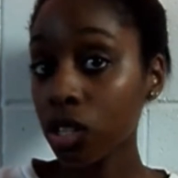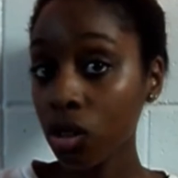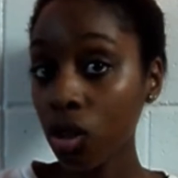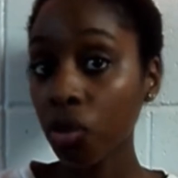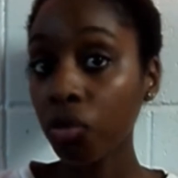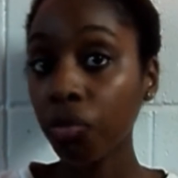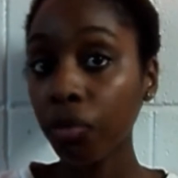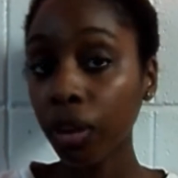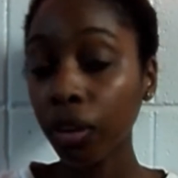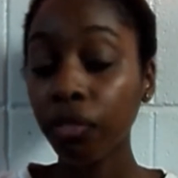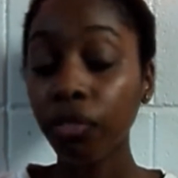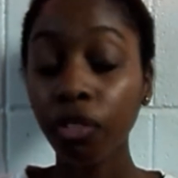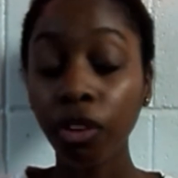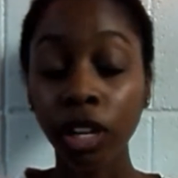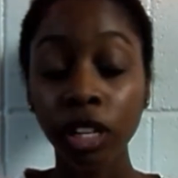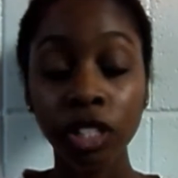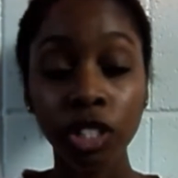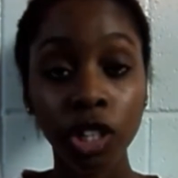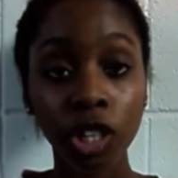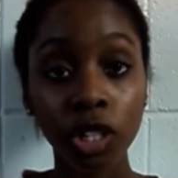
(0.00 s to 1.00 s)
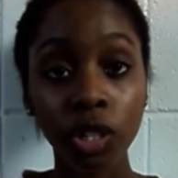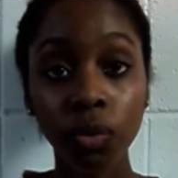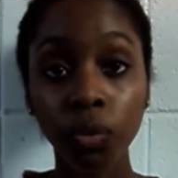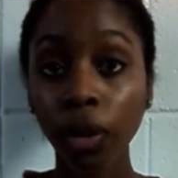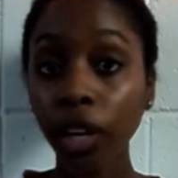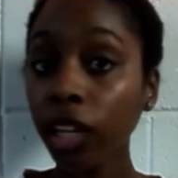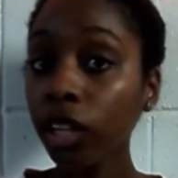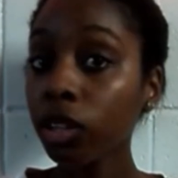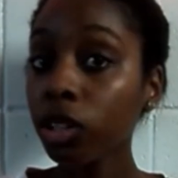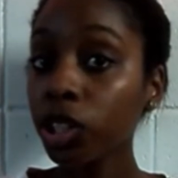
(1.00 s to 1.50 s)
sulfate free, it's just a
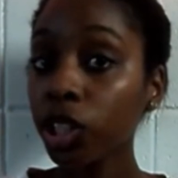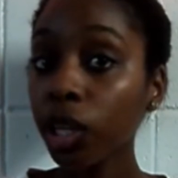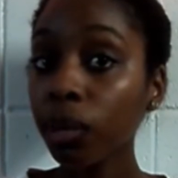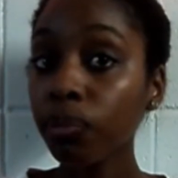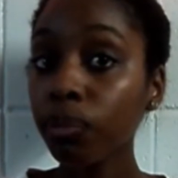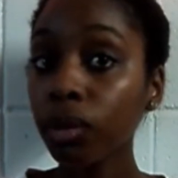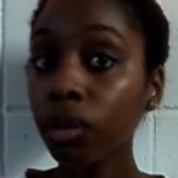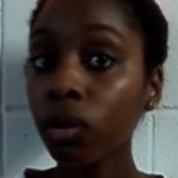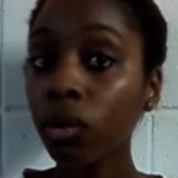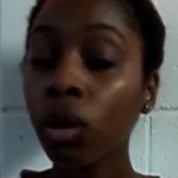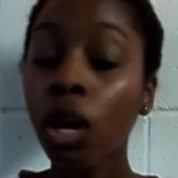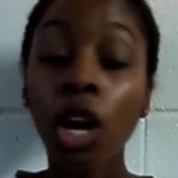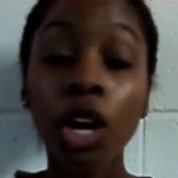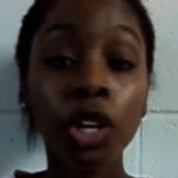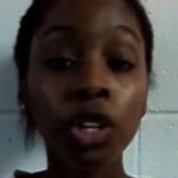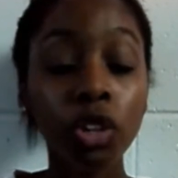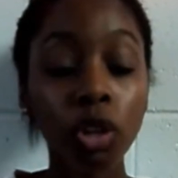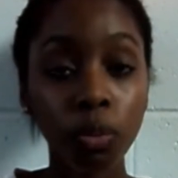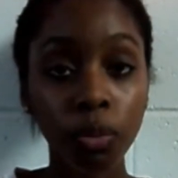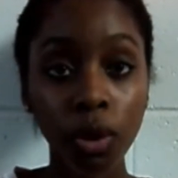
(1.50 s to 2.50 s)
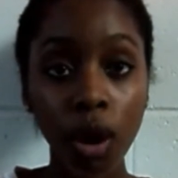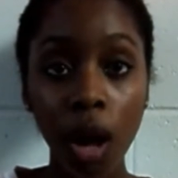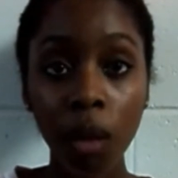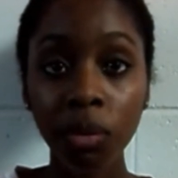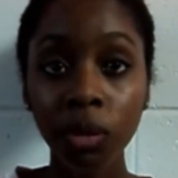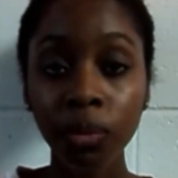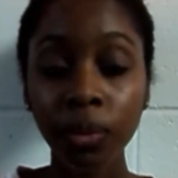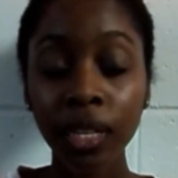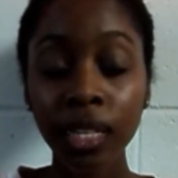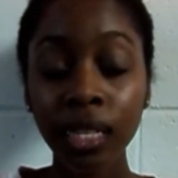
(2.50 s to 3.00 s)
regular shampoo, you'll
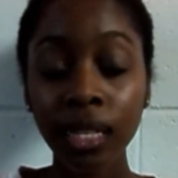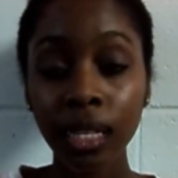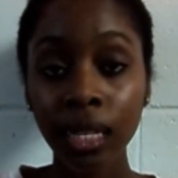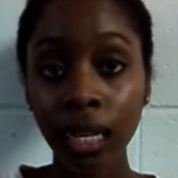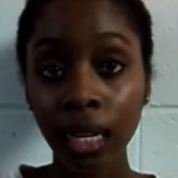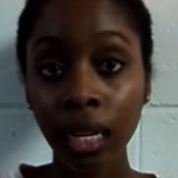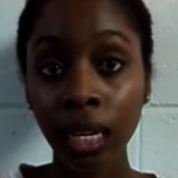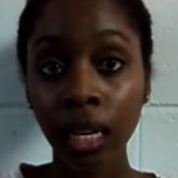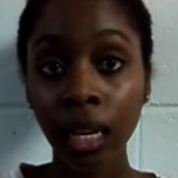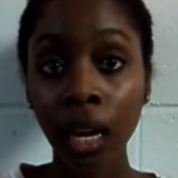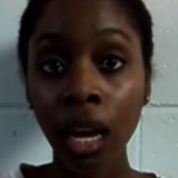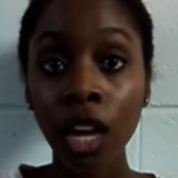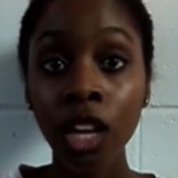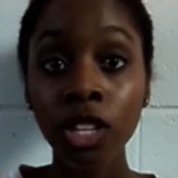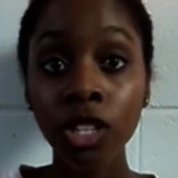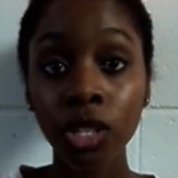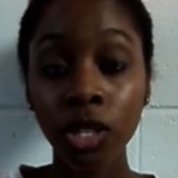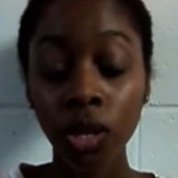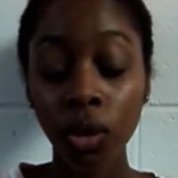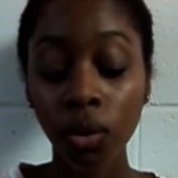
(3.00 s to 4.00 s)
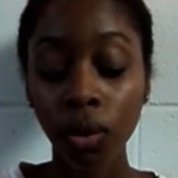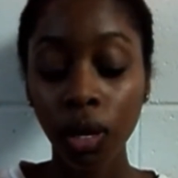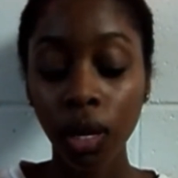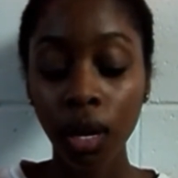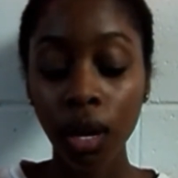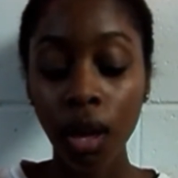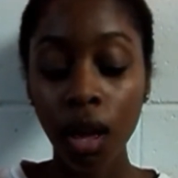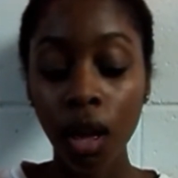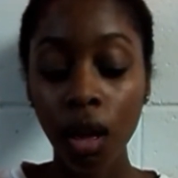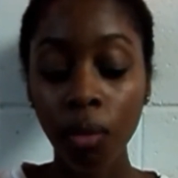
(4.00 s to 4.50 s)
probably see
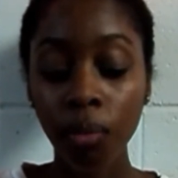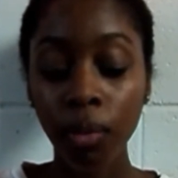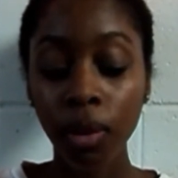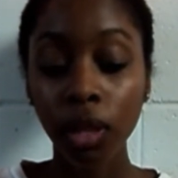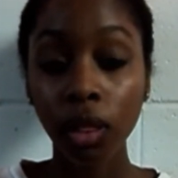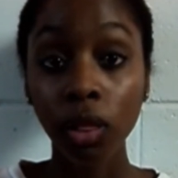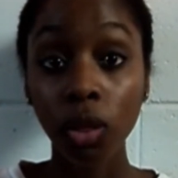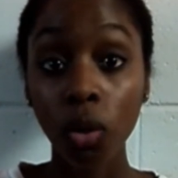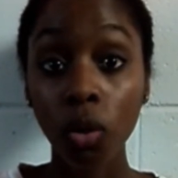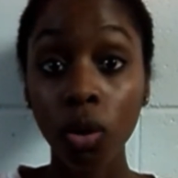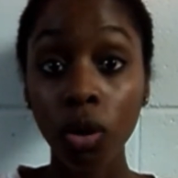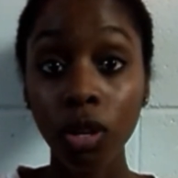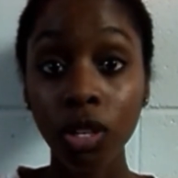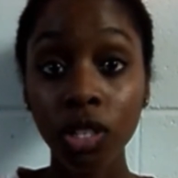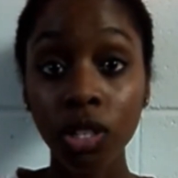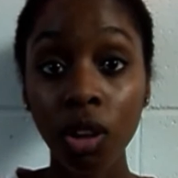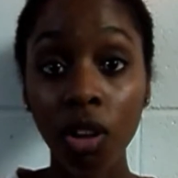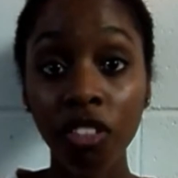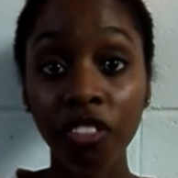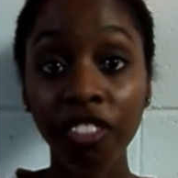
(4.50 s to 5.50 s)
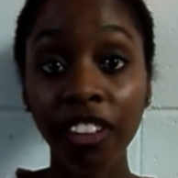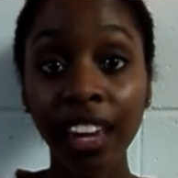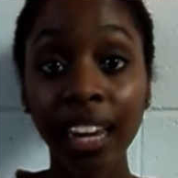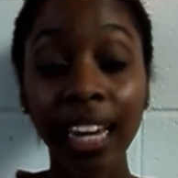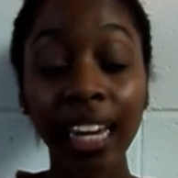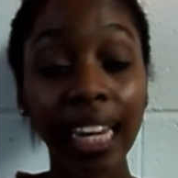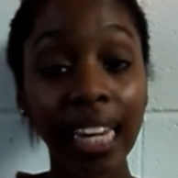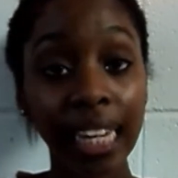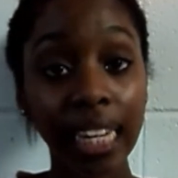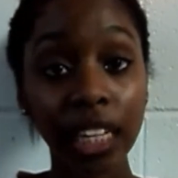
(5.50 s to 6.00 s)
sodium lauryl sulfate
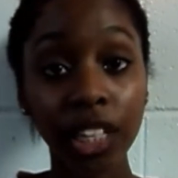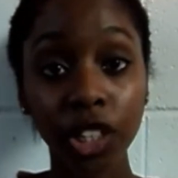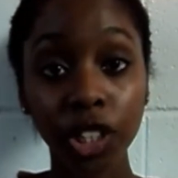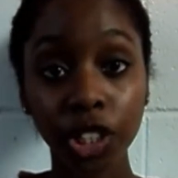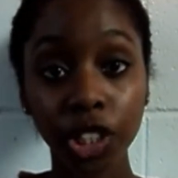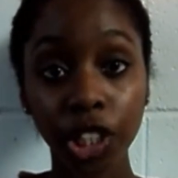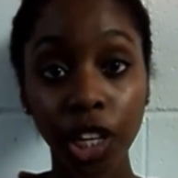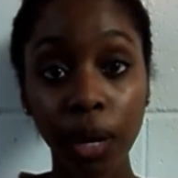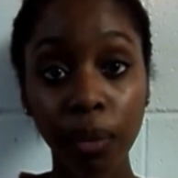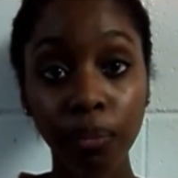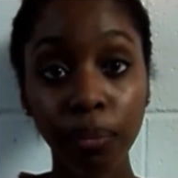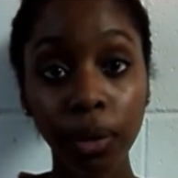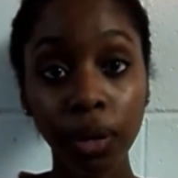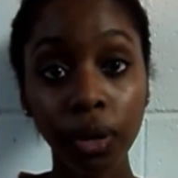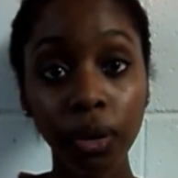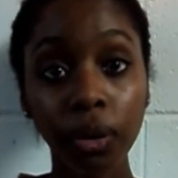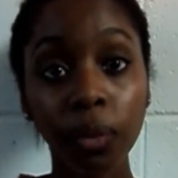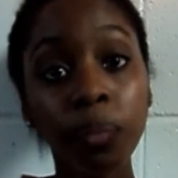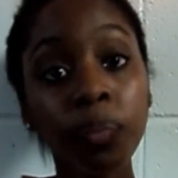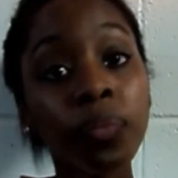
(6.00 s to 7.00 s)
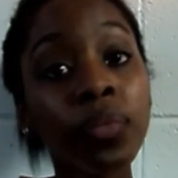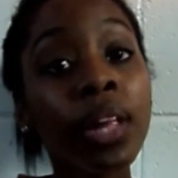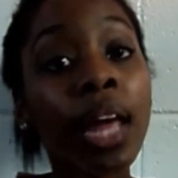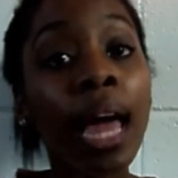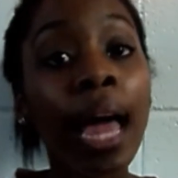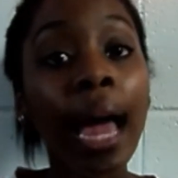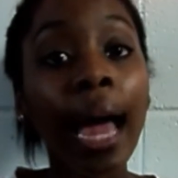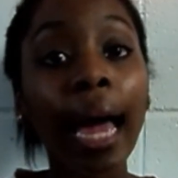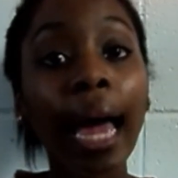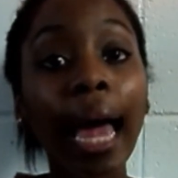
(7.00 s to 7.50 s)
in your shampoo,
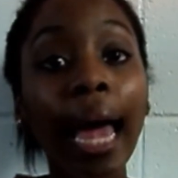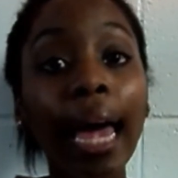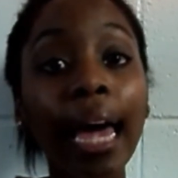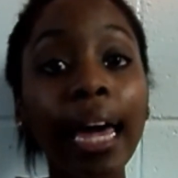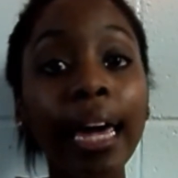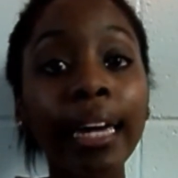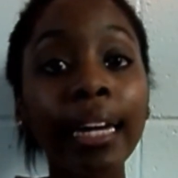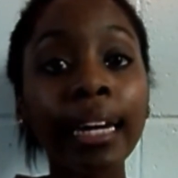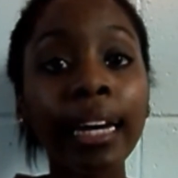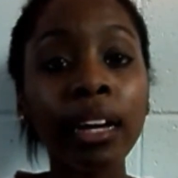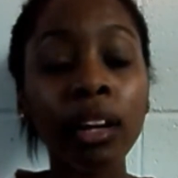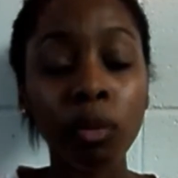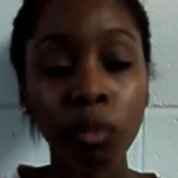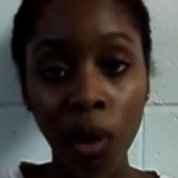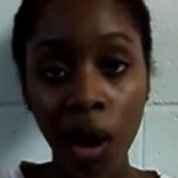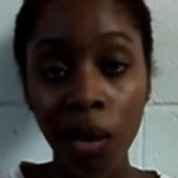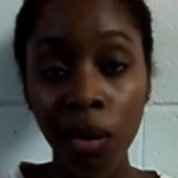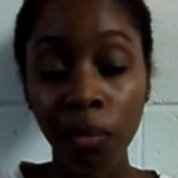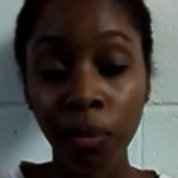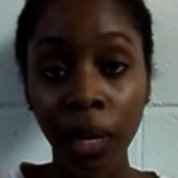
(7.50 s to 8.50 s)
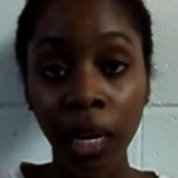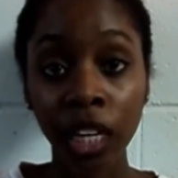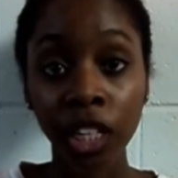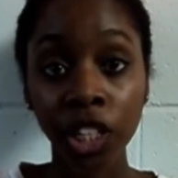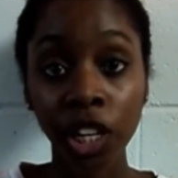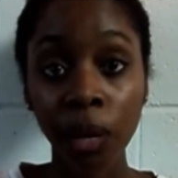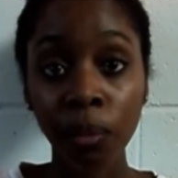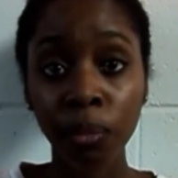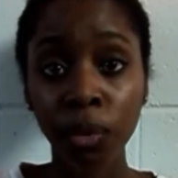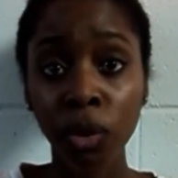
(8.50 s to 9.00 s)
and it'll probably be a
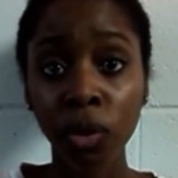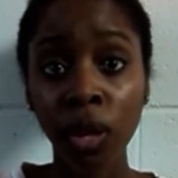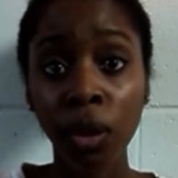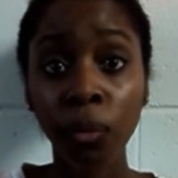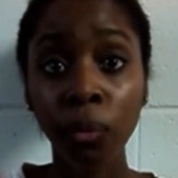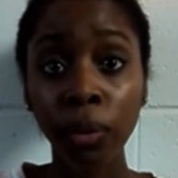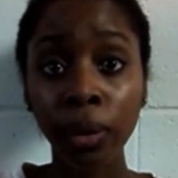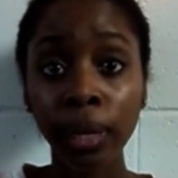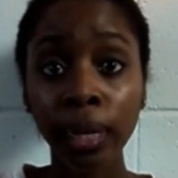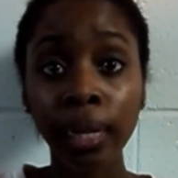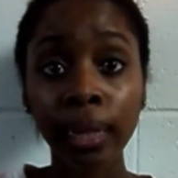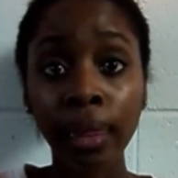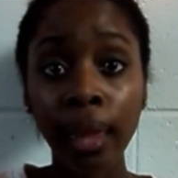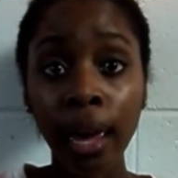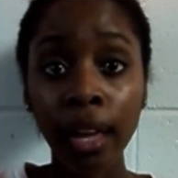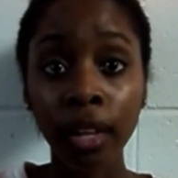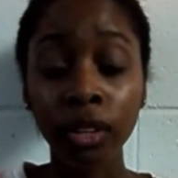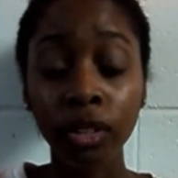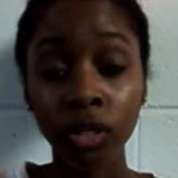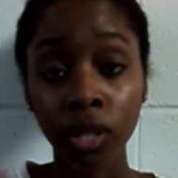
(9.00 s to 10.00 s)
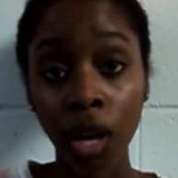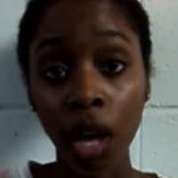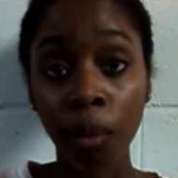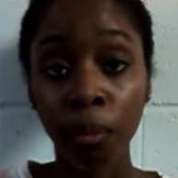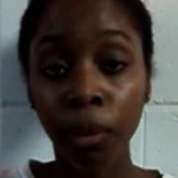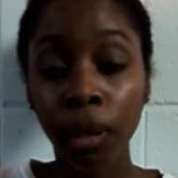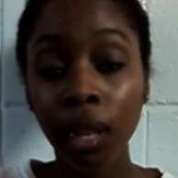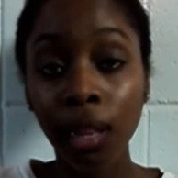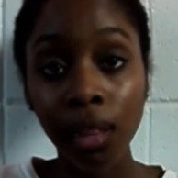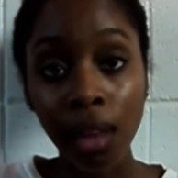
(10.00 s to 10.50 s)
shampoo that really lathers up
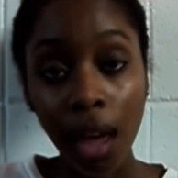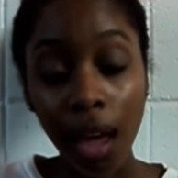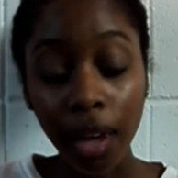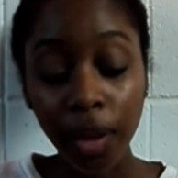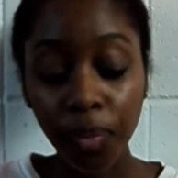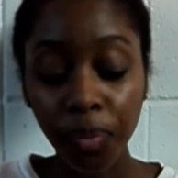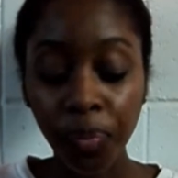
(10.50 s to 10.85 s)
a lot.